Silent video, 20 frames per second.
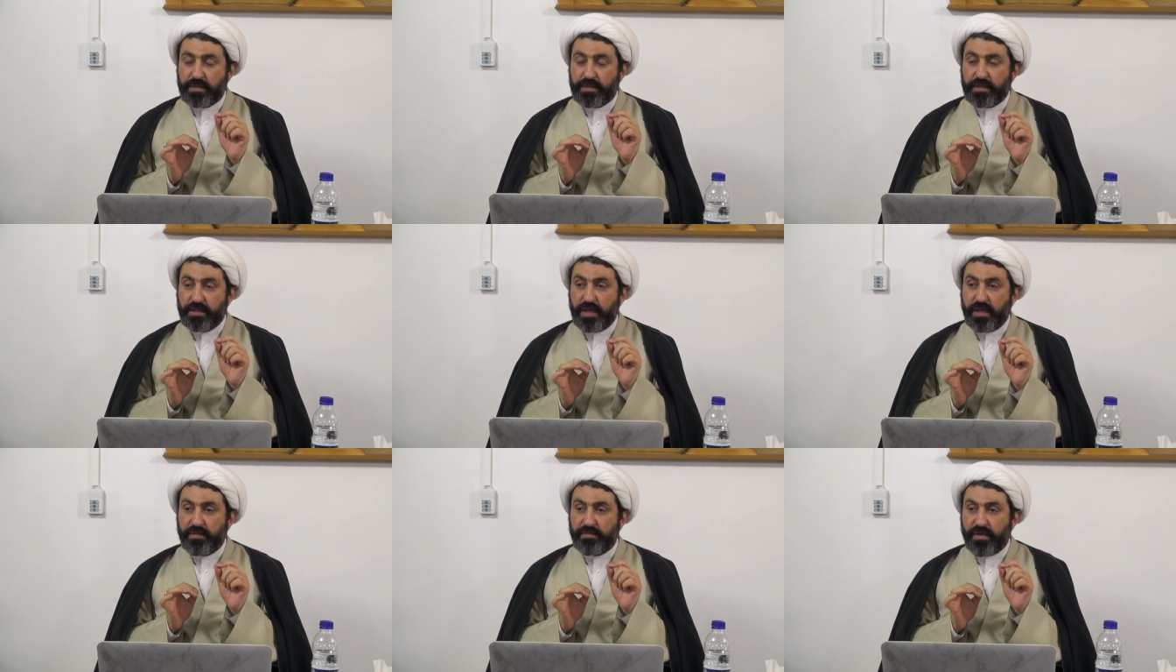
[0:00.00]

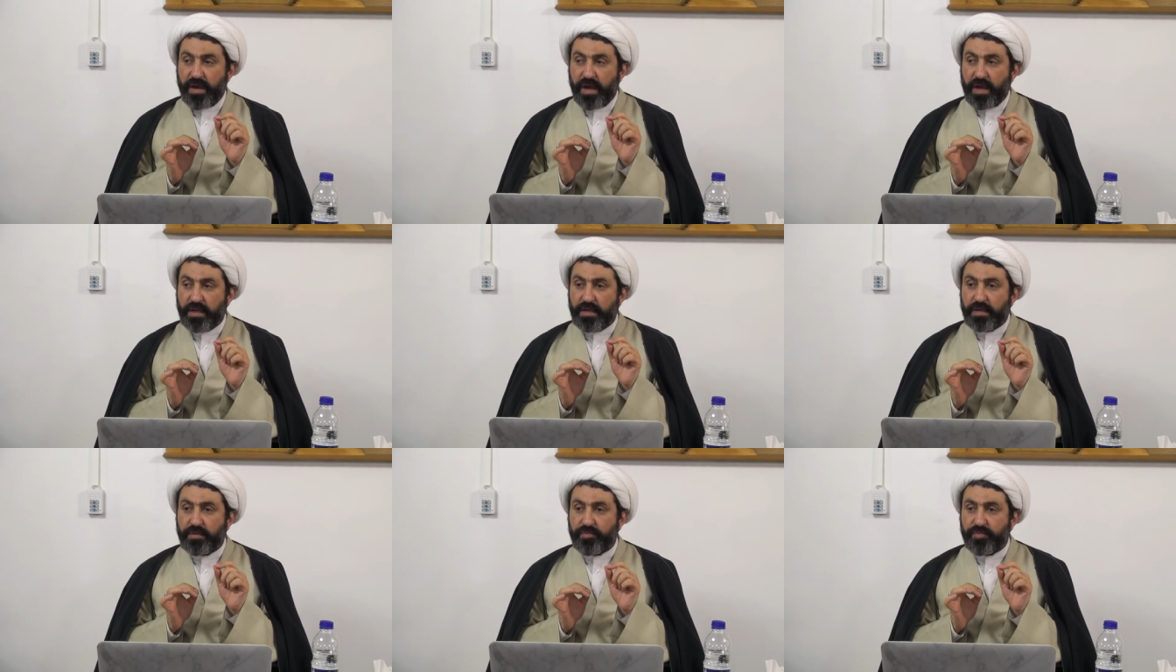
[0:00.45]

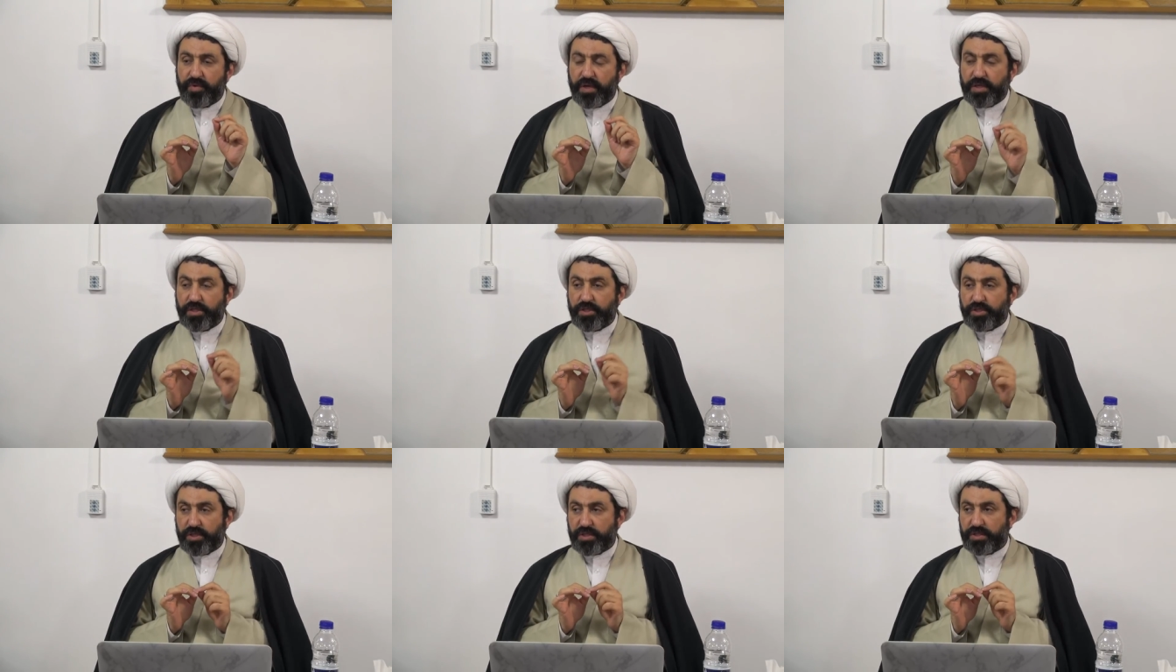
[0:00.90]
divine
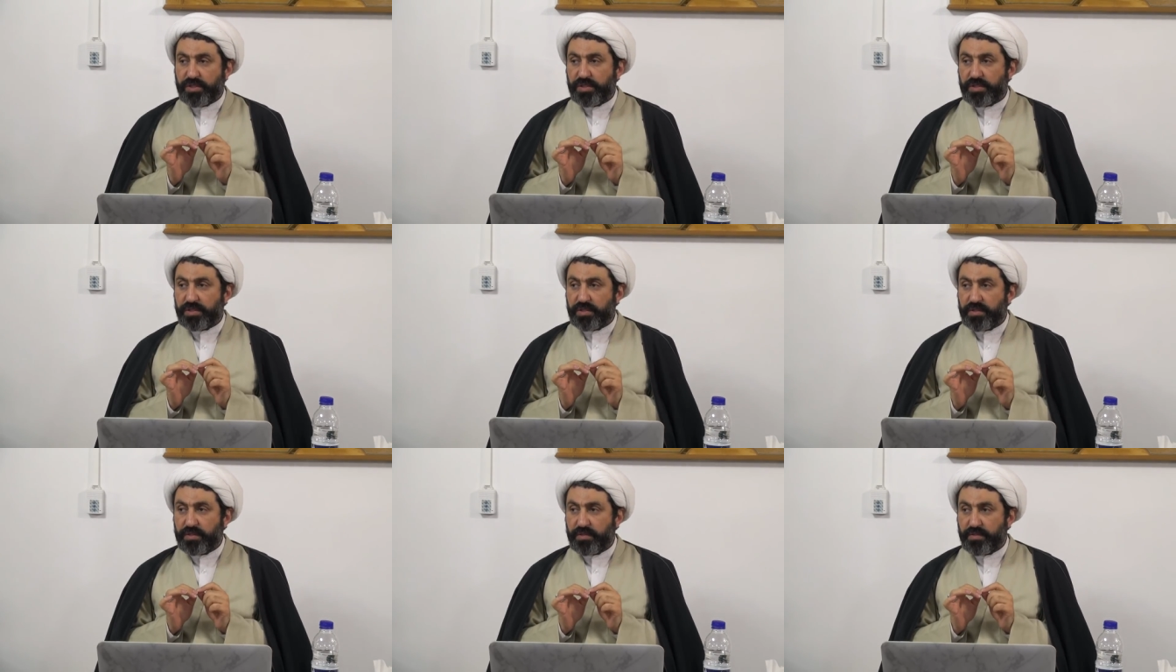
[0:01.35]

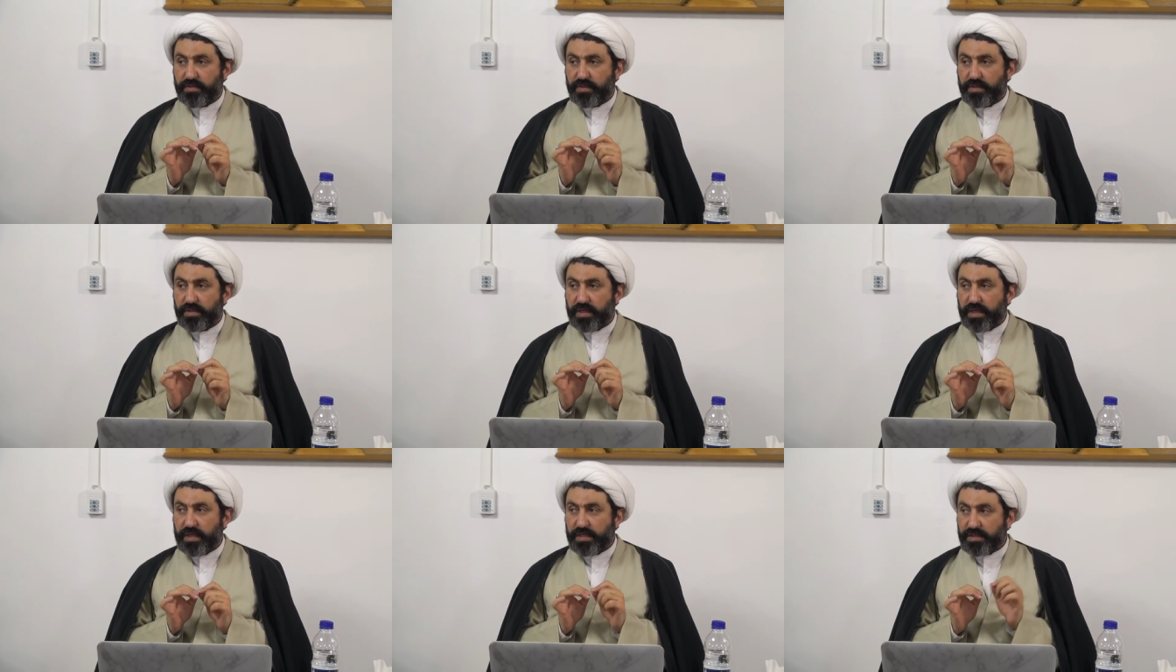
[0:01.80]
religions,
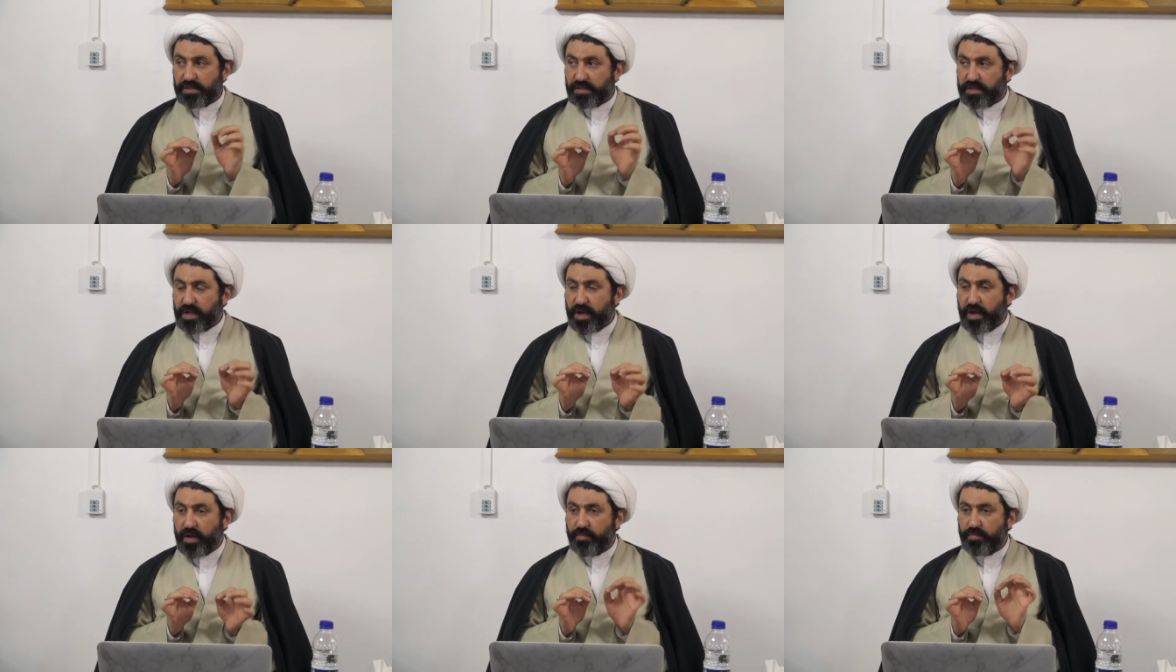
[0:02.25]

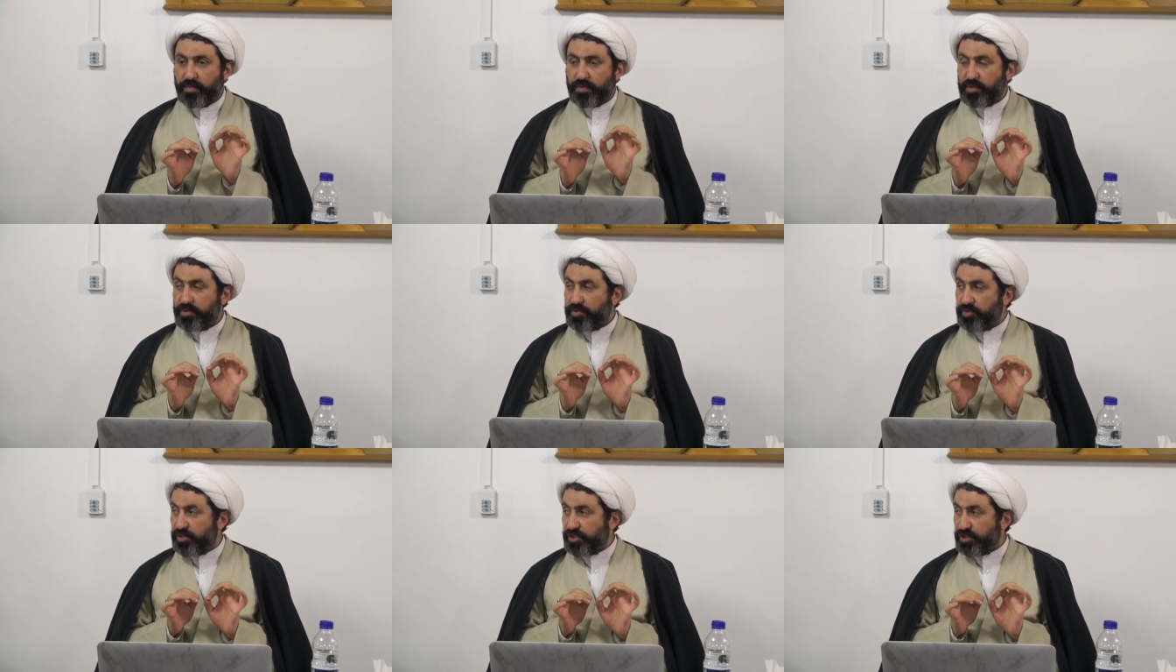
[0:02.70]
Islam,
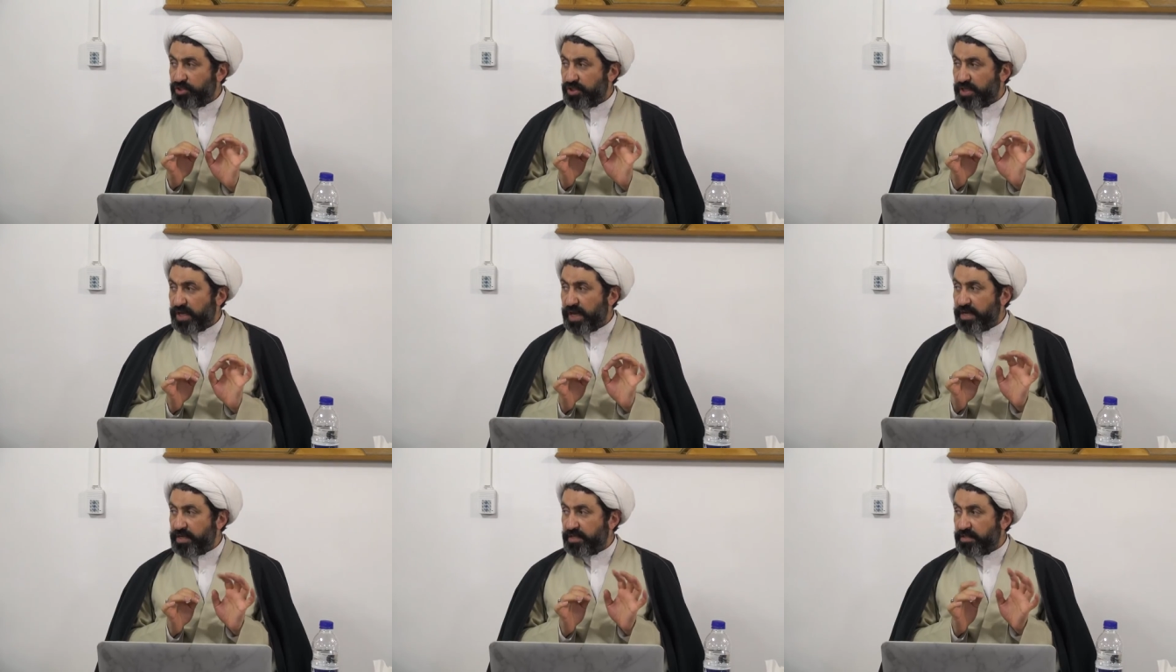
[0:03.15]

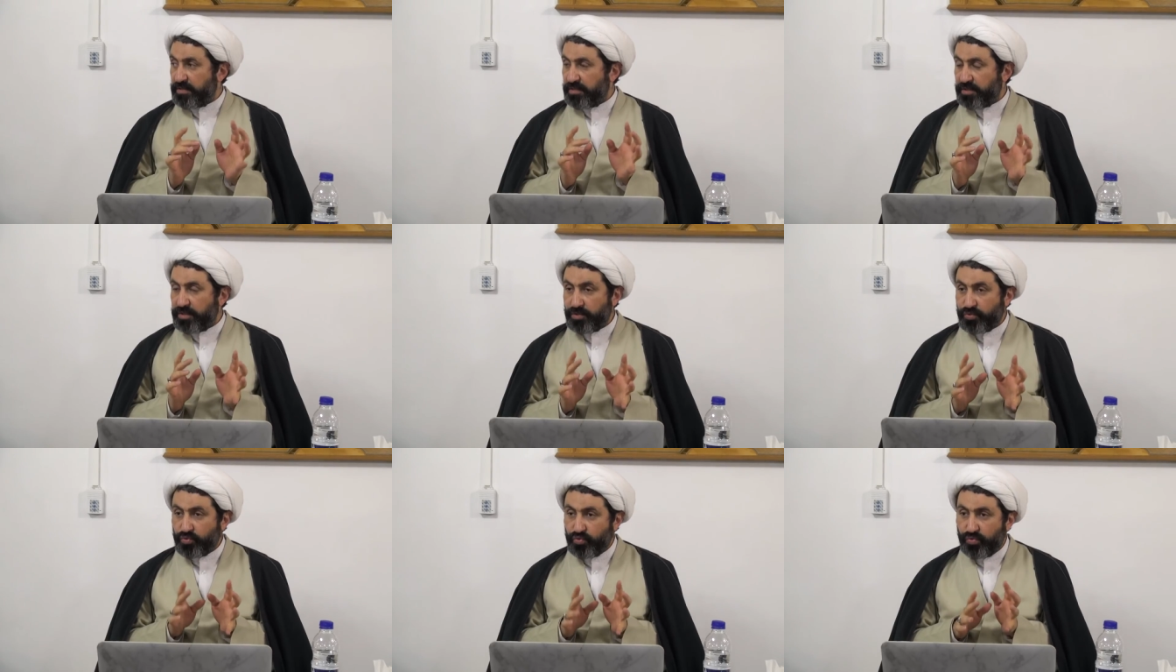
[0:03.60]

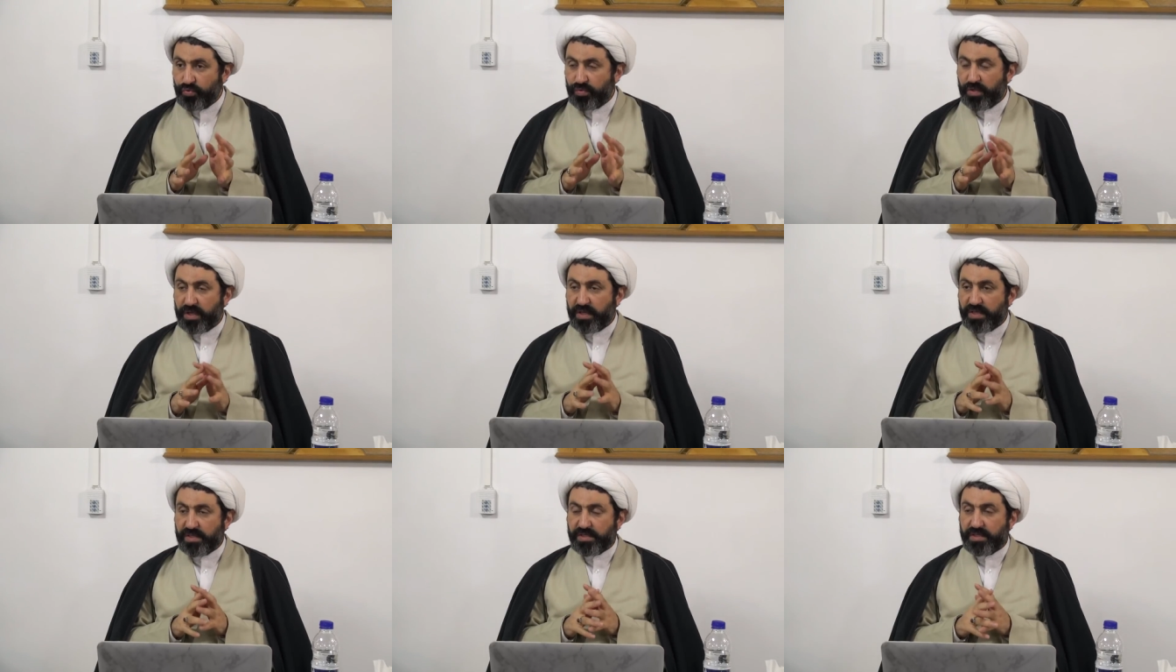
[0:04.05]
Christianity,
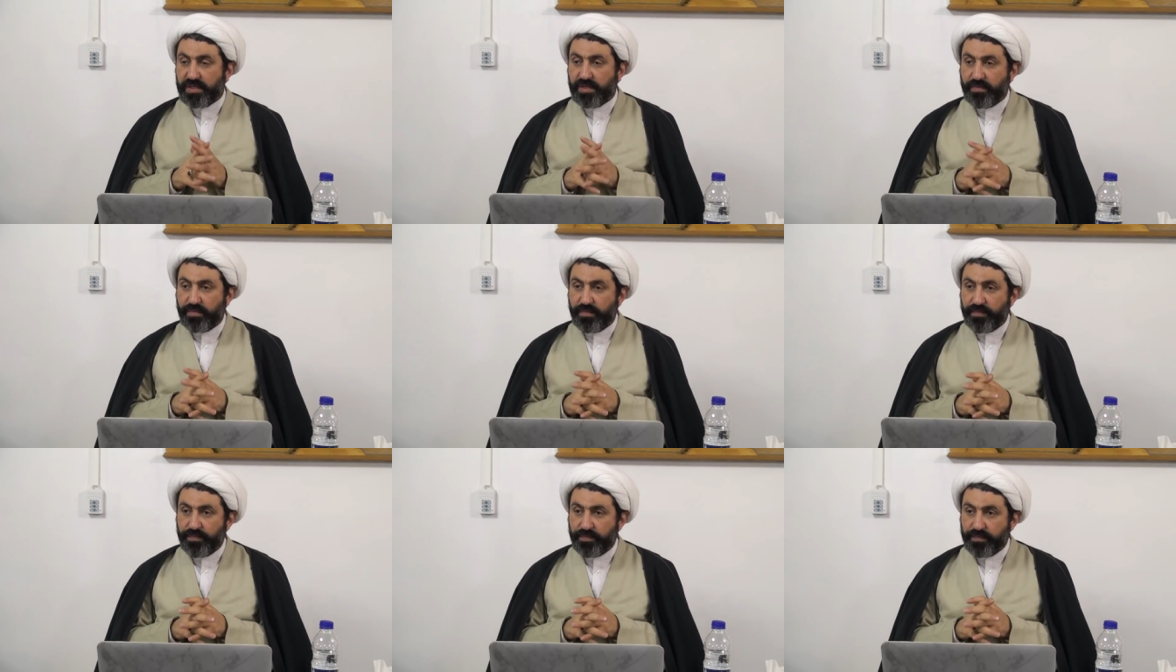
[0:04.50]
Judaism,